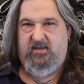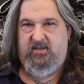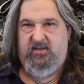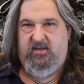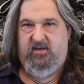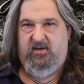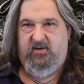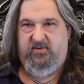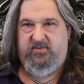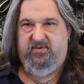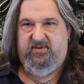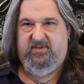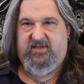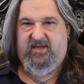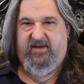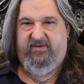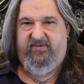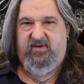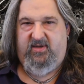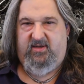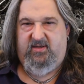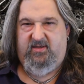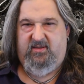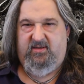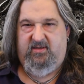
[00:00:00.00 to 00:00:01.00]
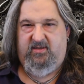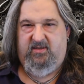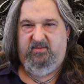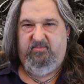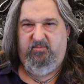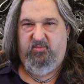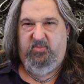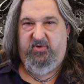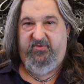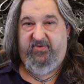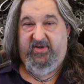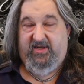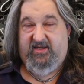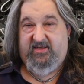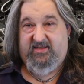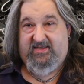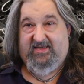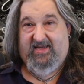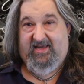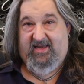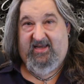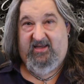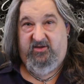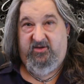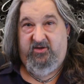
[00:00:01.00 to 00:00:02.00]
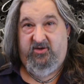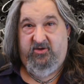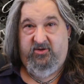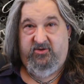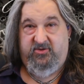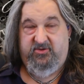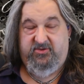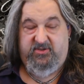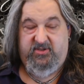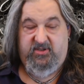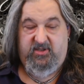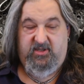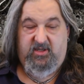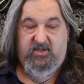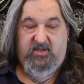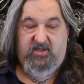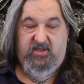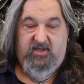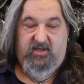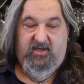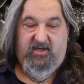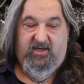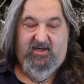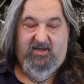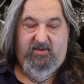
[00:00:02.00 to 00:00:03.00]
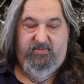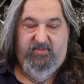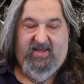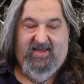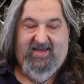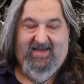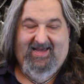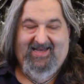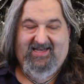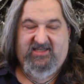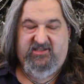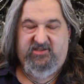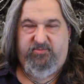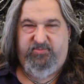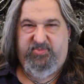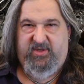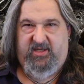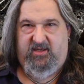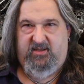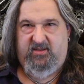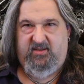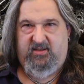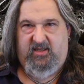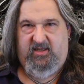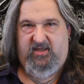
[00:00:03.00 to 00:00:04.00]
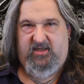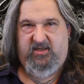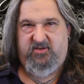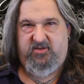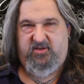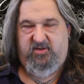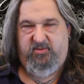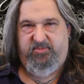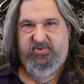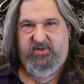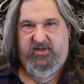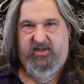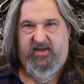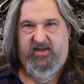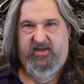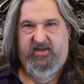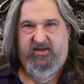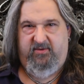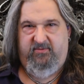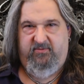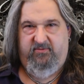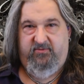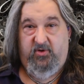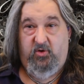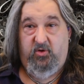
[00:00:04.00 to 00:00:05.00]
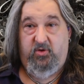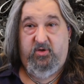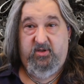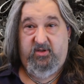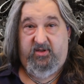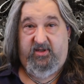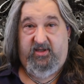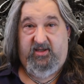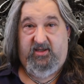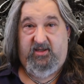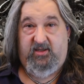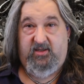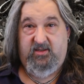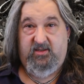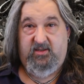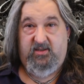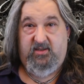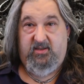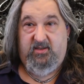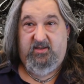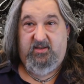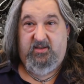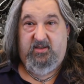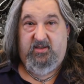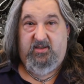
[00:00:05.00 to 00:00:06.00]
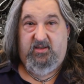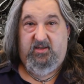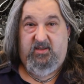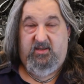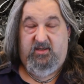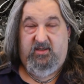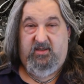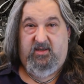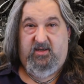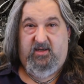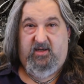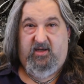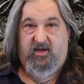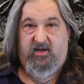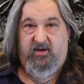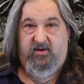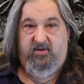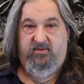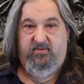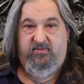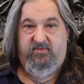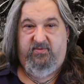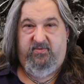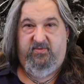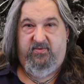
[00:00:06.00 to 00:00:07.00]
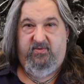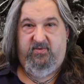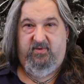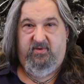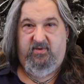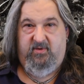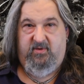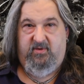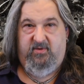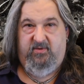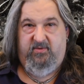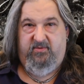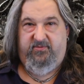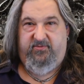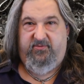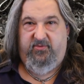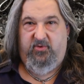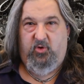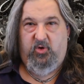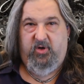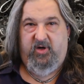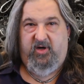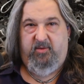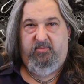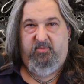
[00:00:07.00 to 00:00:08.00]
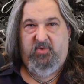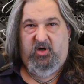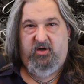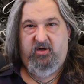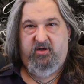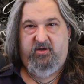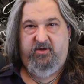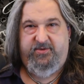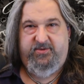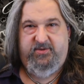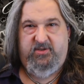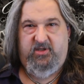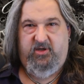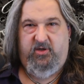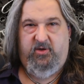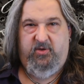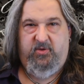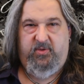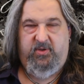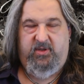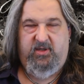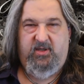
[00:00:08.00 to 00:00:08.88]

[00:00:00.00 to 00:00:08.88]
7 moving into 8 years, has been the interplay vocally of Flora and Marco's tone.